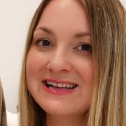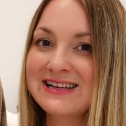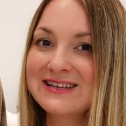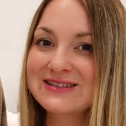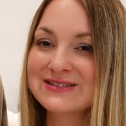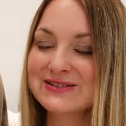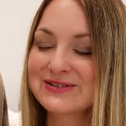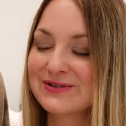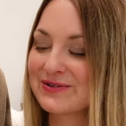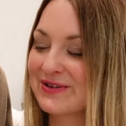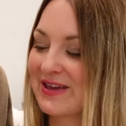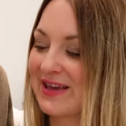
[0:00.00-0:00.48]

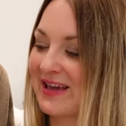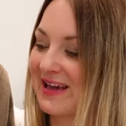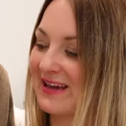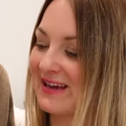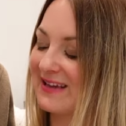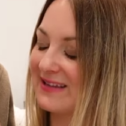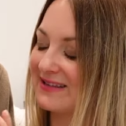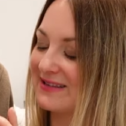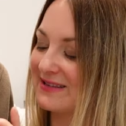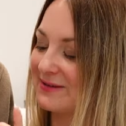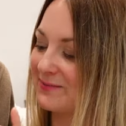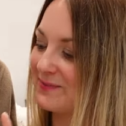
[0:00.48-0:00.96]
So yeah, I
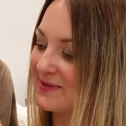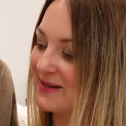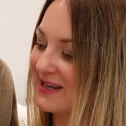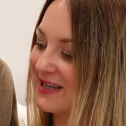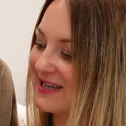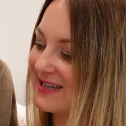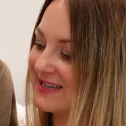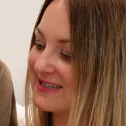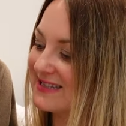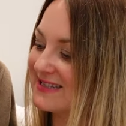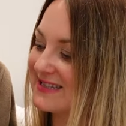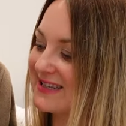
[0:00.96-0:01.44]
had the
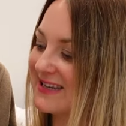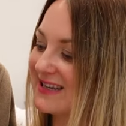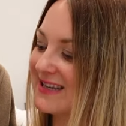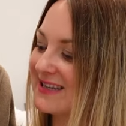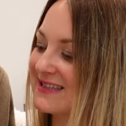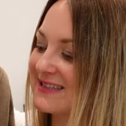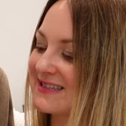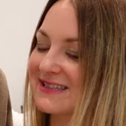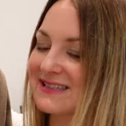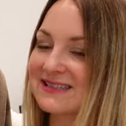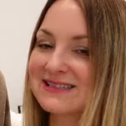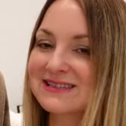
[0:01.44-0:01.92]
blazer,
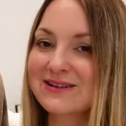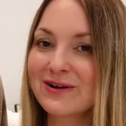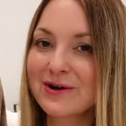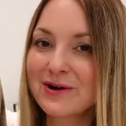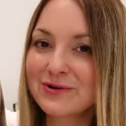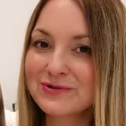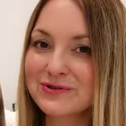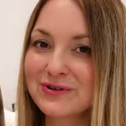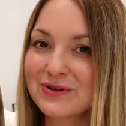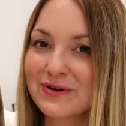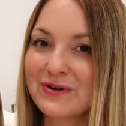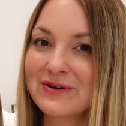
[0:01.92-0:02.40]
this
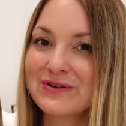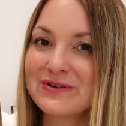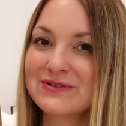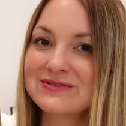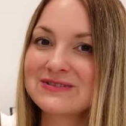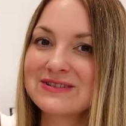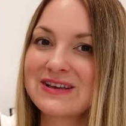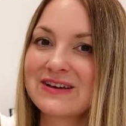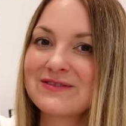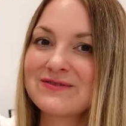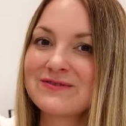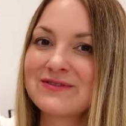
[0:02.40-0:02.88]
coat on,
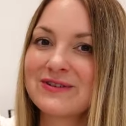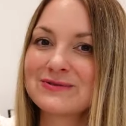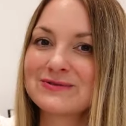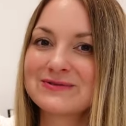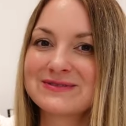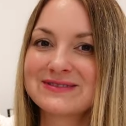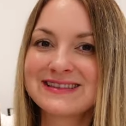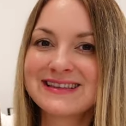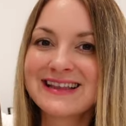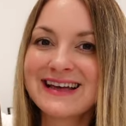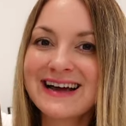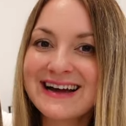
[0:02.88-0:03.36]
I
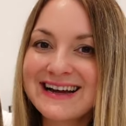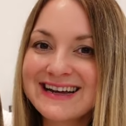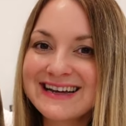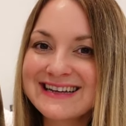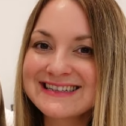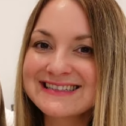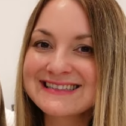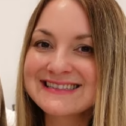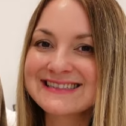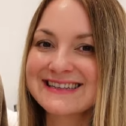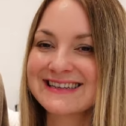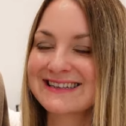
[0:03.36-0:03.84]
felt
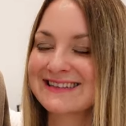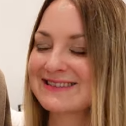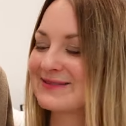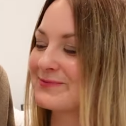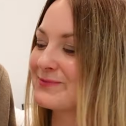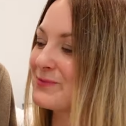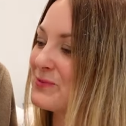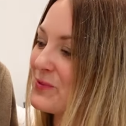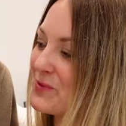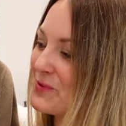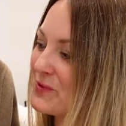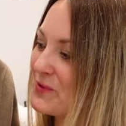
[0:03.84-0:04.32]
nice
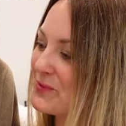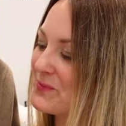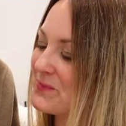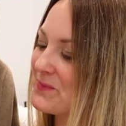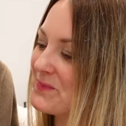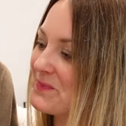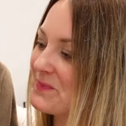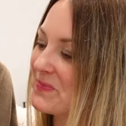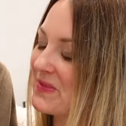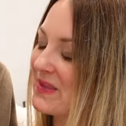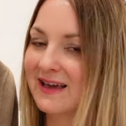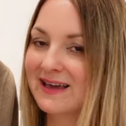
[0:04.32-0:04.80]
and warm.